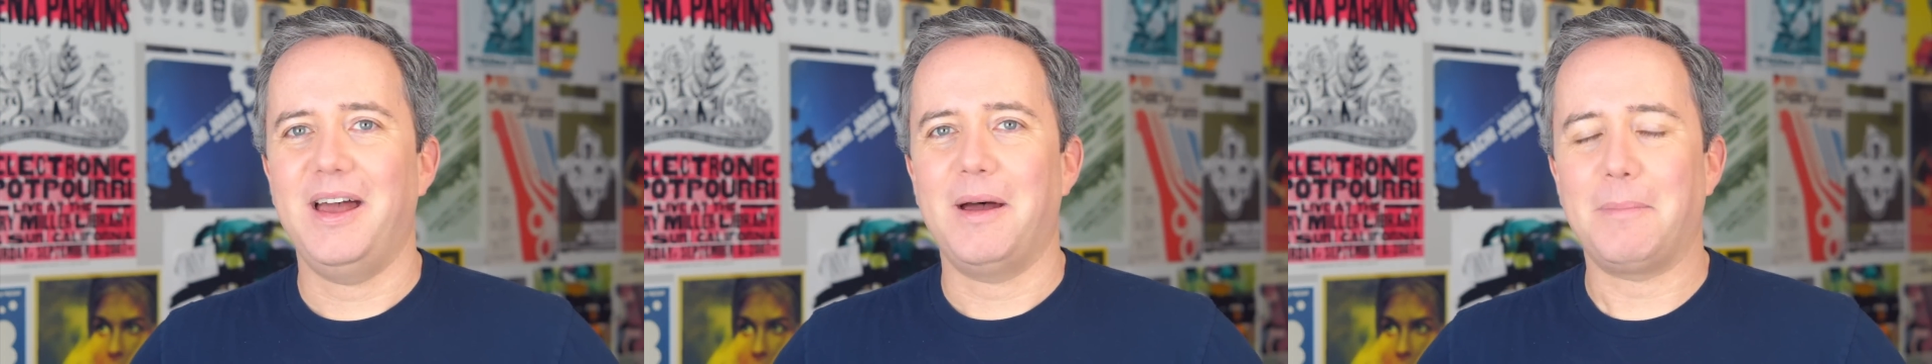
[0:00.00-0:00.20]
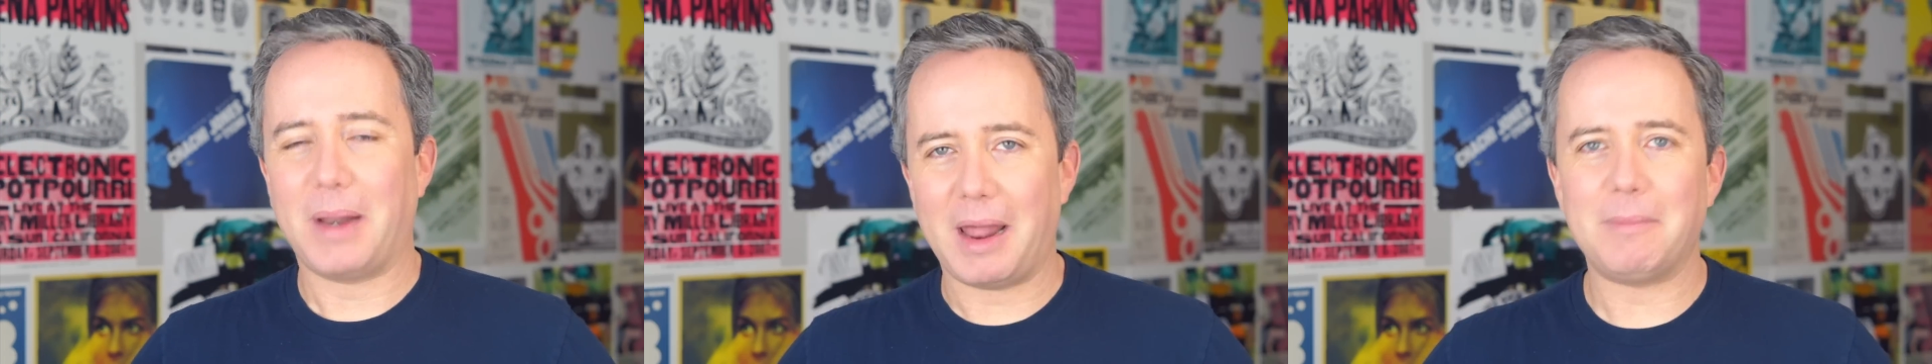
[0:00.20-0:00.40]

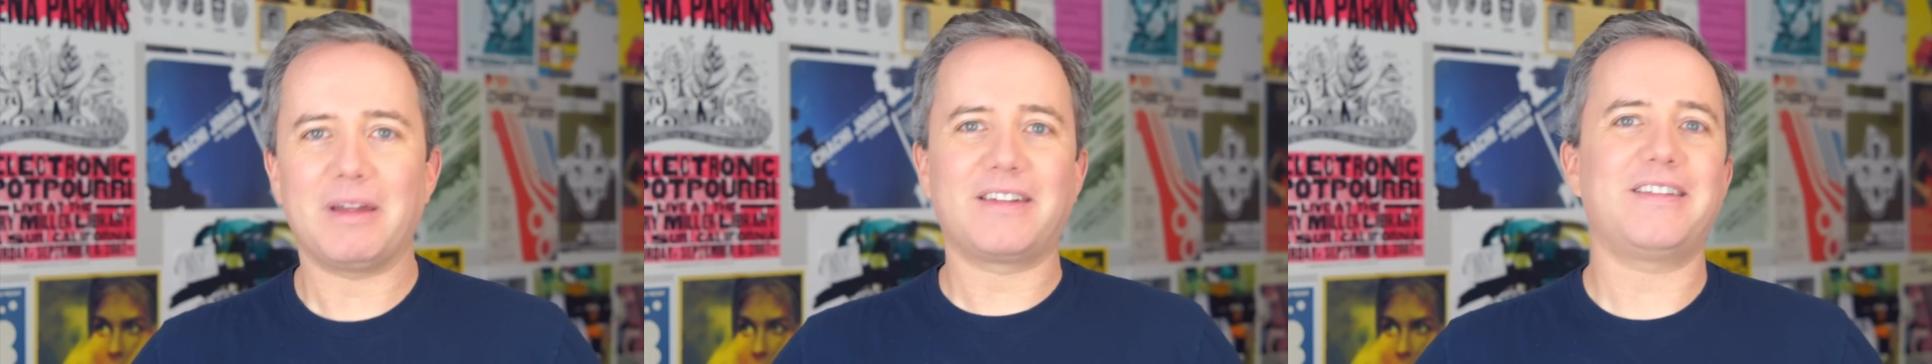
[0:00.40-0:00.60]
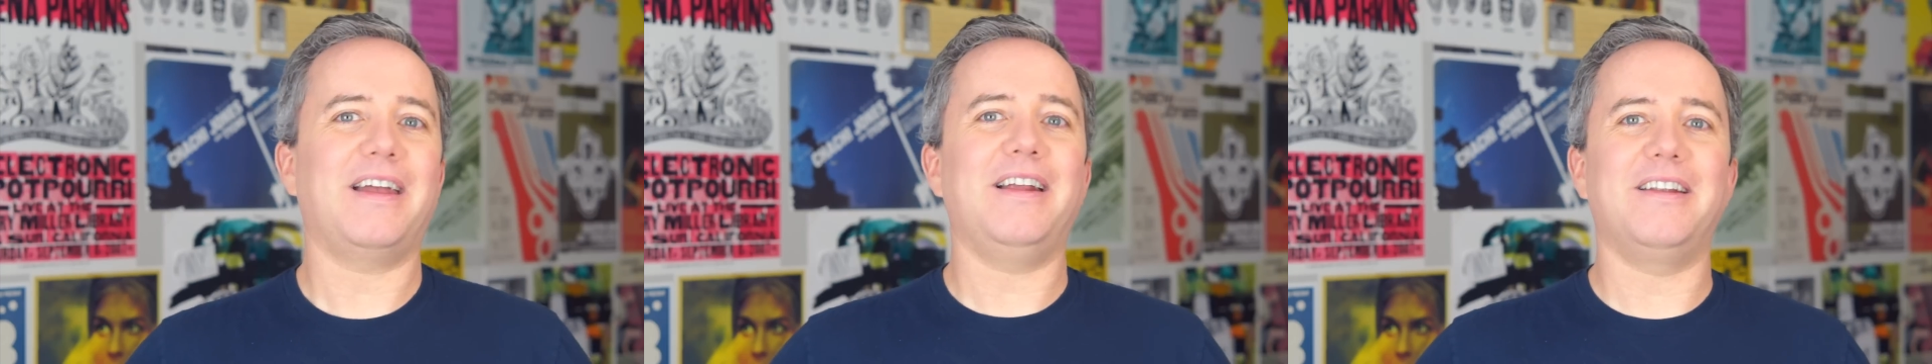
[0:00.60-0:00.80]
but I'm
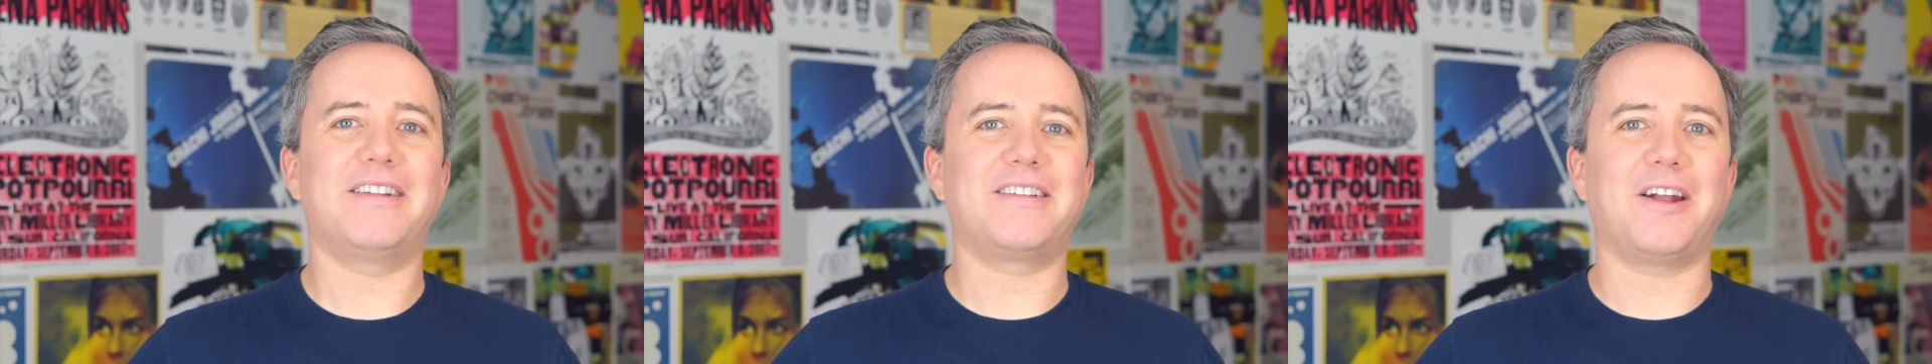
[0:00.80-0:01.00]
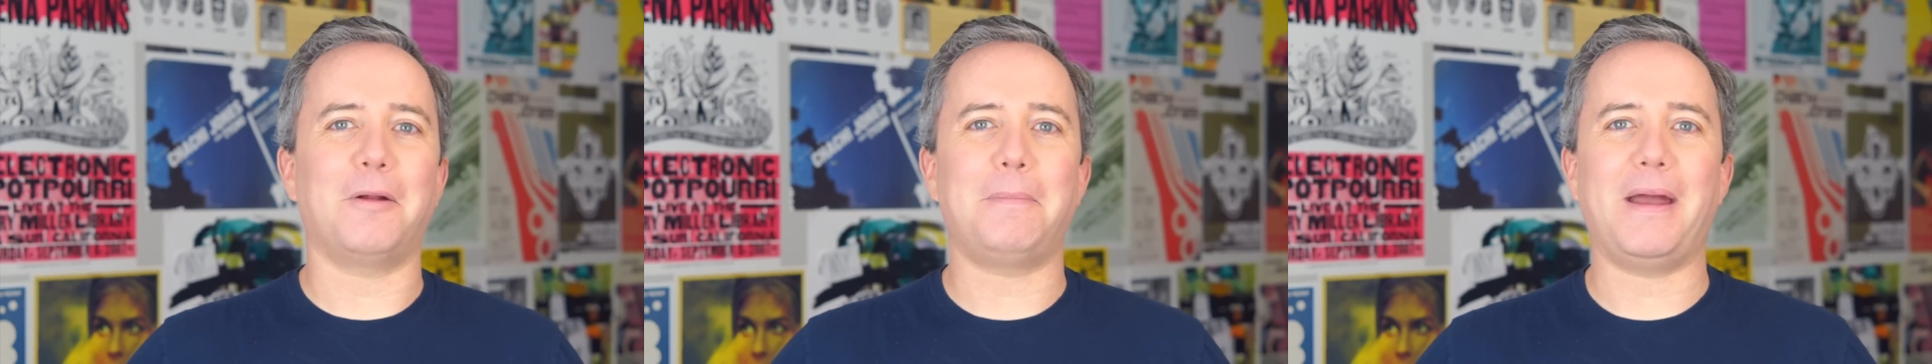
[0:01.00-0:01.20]
excited to
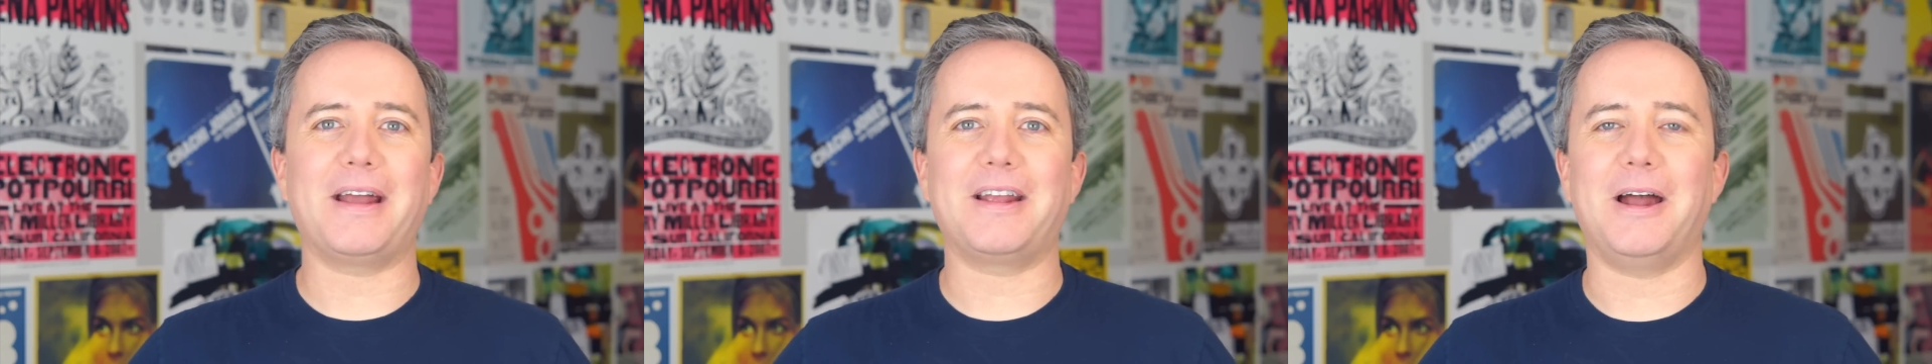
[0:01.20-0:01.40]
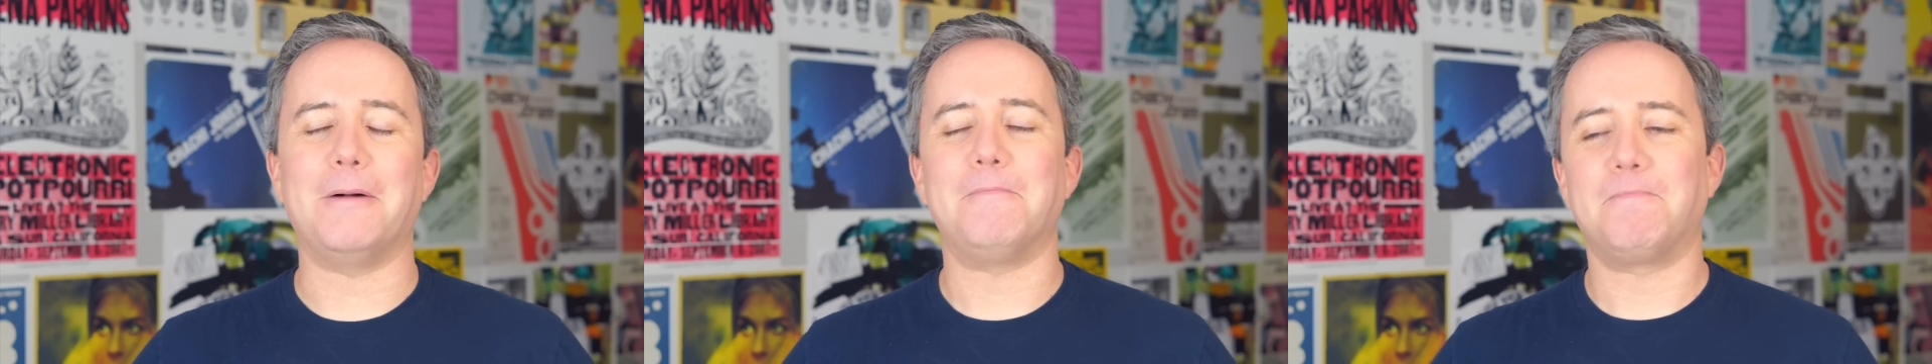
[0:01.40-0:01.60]
start
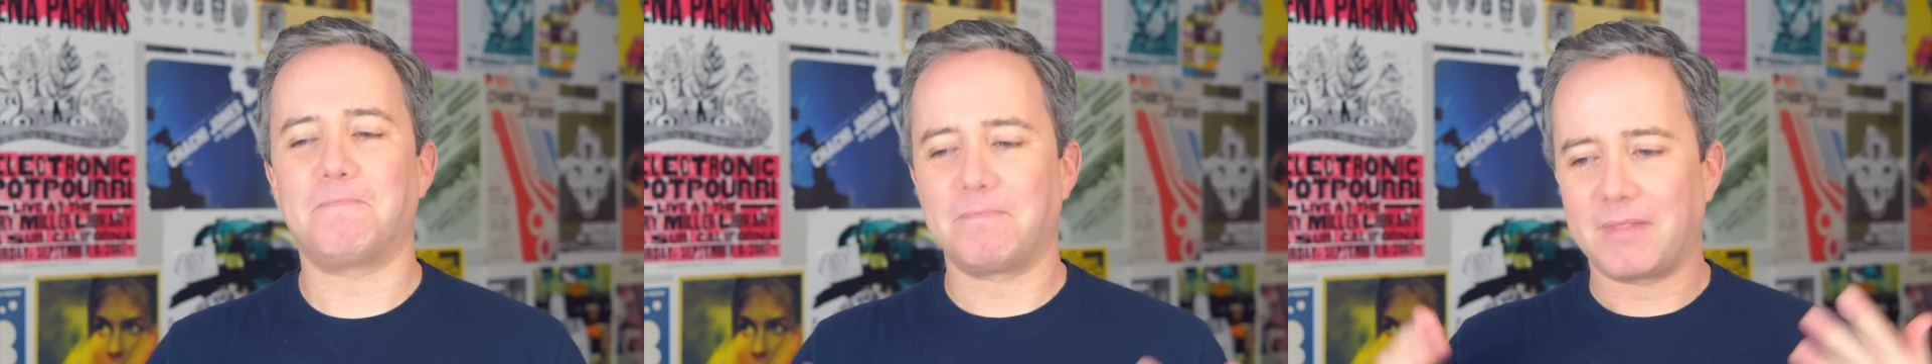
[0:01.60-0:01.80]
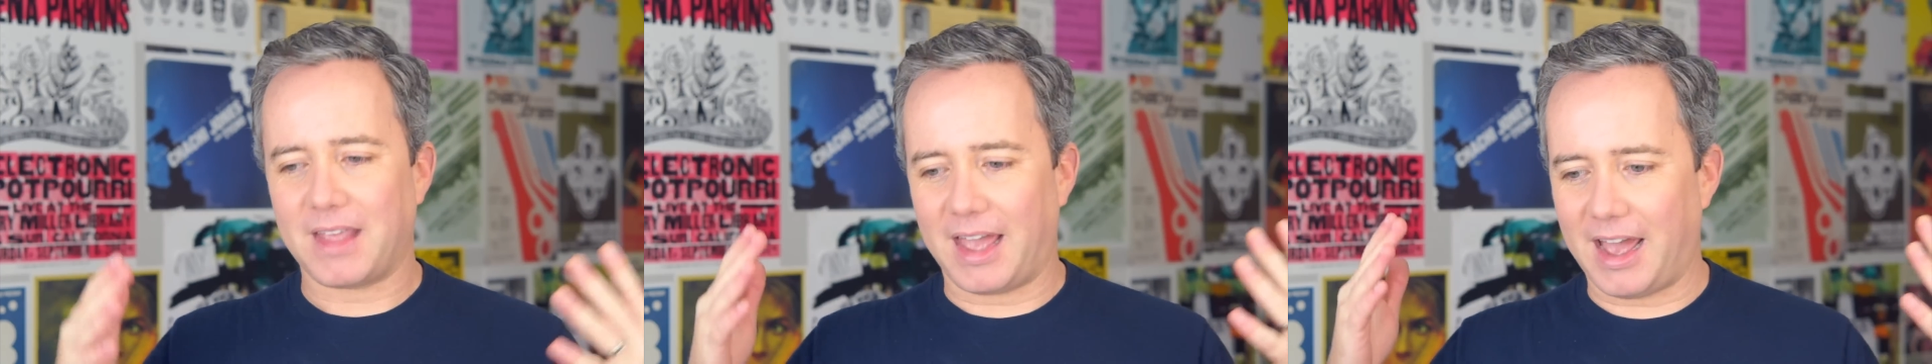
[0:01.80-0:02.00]
back up.